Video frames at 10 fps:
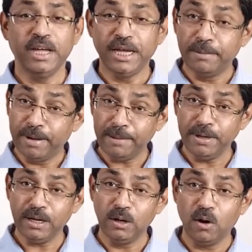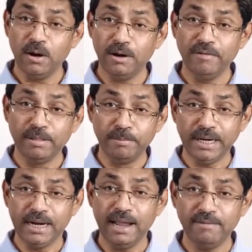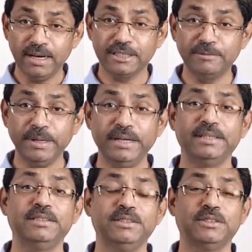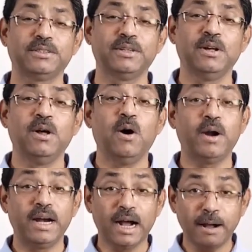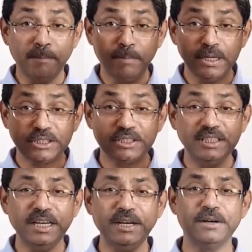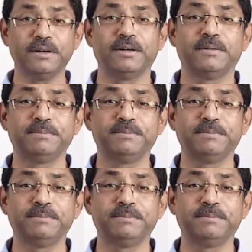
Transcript: He may be a lawyer with mid-level experience or an accomplished senior,